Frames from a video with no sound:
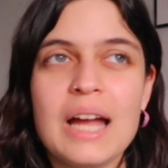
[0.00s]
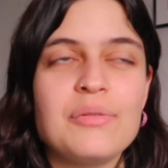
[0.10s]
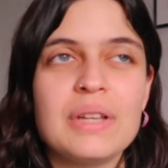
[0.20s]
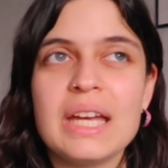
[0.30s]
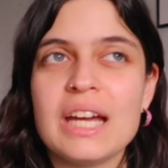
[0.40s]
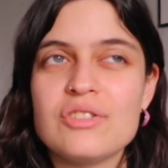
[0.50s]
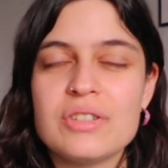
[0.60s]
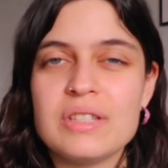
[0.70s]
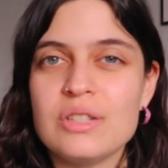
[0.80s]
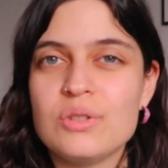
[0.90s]
I feel like I
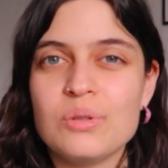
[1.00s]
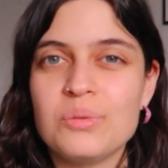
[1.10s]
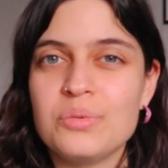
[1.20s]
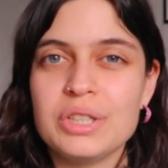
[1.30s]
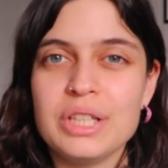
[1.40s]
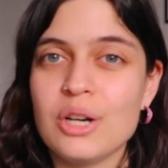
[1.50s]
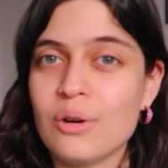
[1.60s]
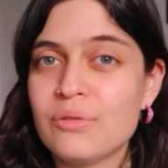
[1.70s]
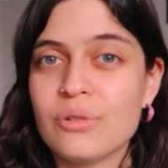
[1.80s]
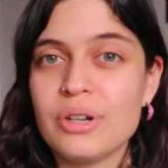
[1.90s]
just need to really
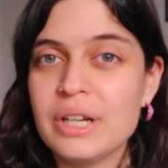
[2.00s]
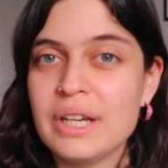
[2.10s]
go for